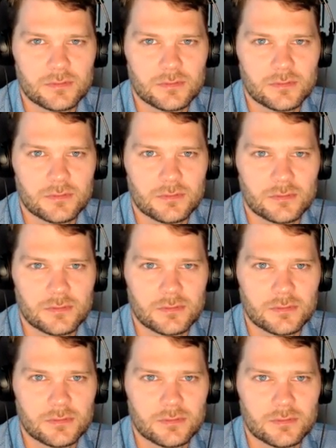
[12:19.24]

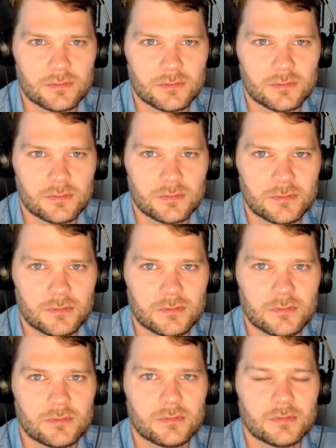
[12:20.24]

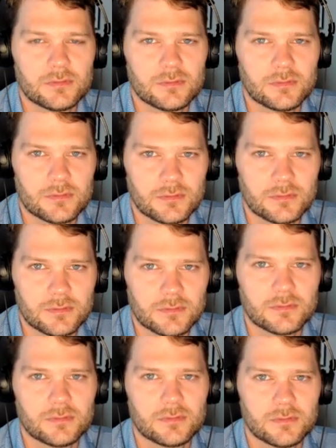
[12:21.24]

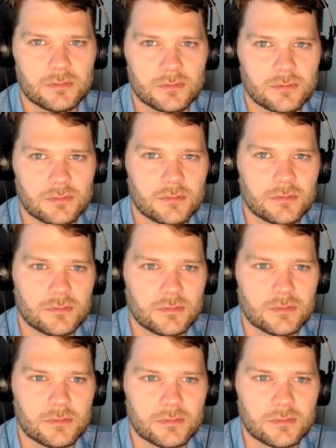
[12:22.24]

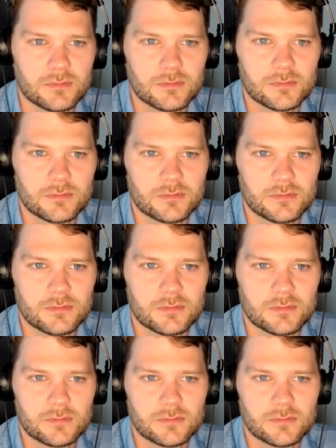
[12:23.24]
This person isn't speaking.